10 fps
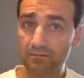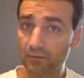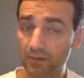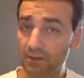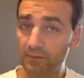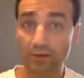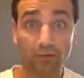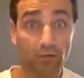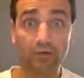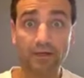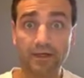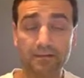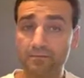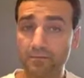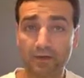Okay, I'm here all day.
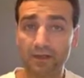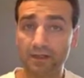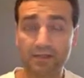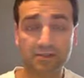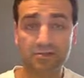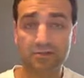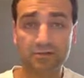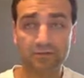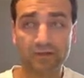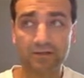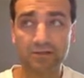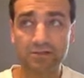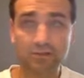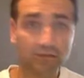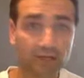All right, not just during regular
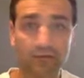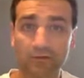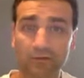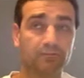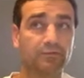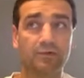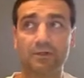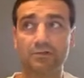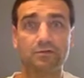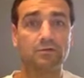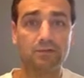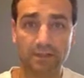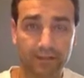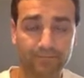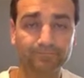school hours, but pretty much all
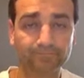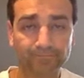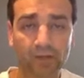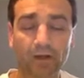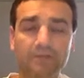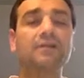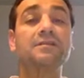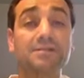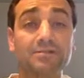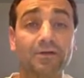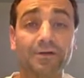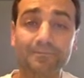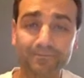day. All right, so let's get started.